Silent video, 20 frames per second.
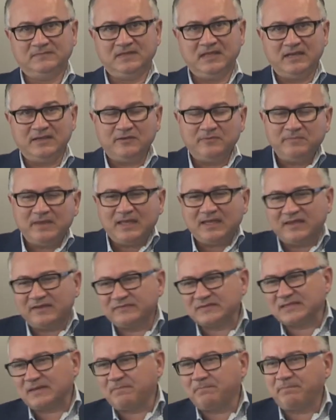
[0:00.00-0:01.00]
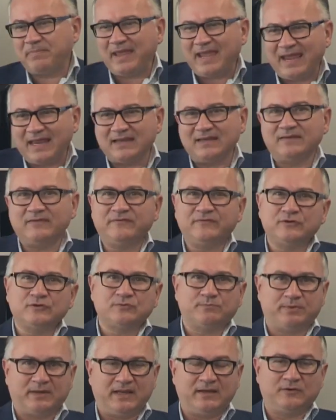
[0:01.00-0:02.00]
And you may have some pain if you
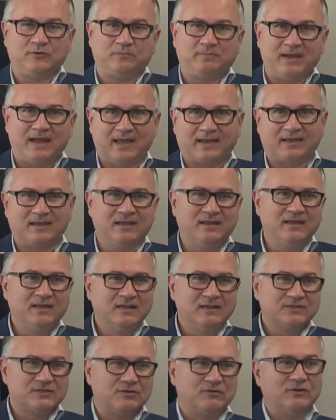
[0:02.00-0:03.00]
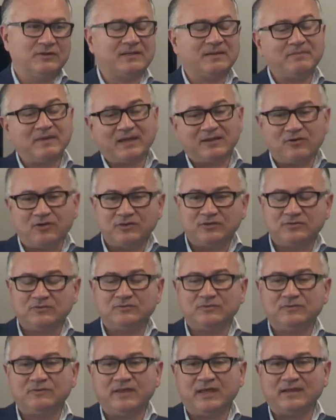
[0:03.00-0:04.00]
sprain your back. So what am I going to
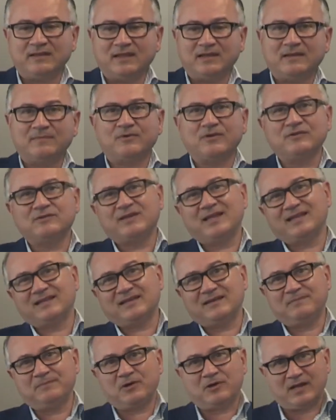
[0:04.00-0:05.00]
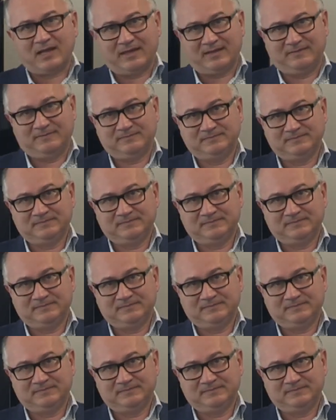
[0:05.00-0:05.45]
do then? Then I'm going to get an MRI.